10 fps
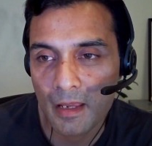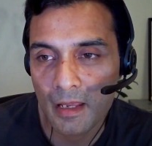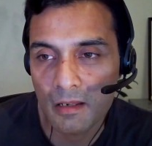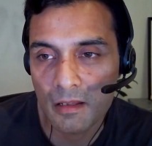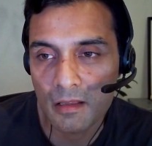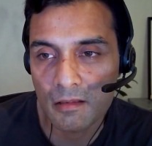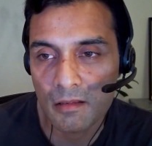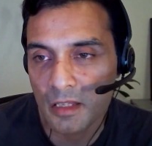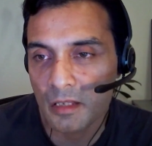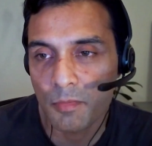
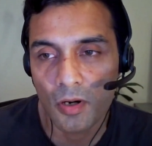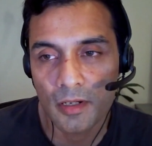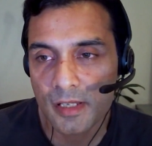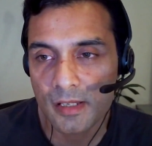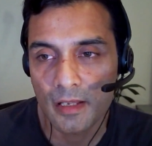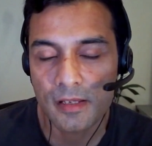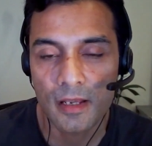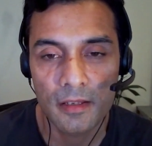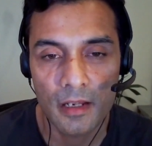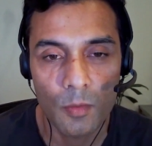In the broadest sense,
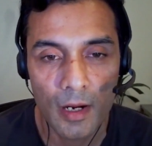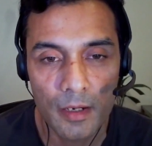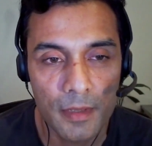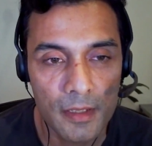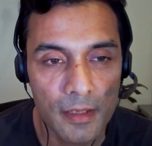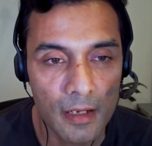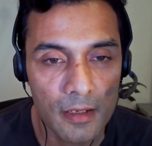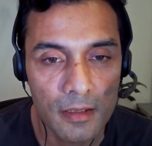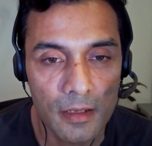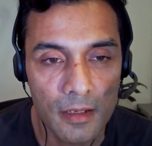and the environment that
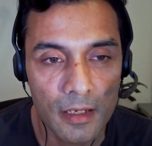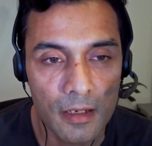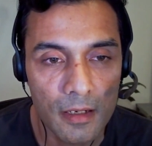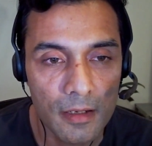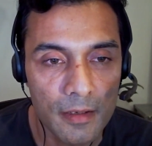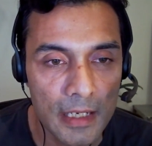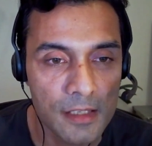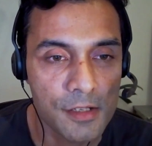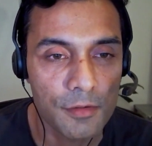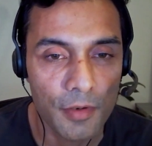it
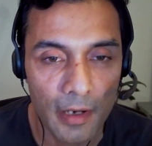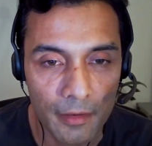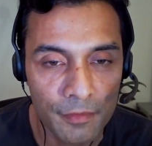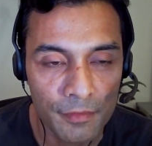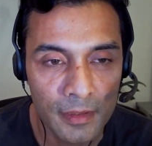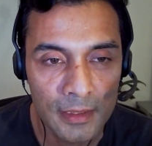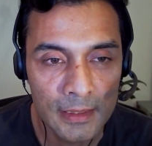needs to thrive.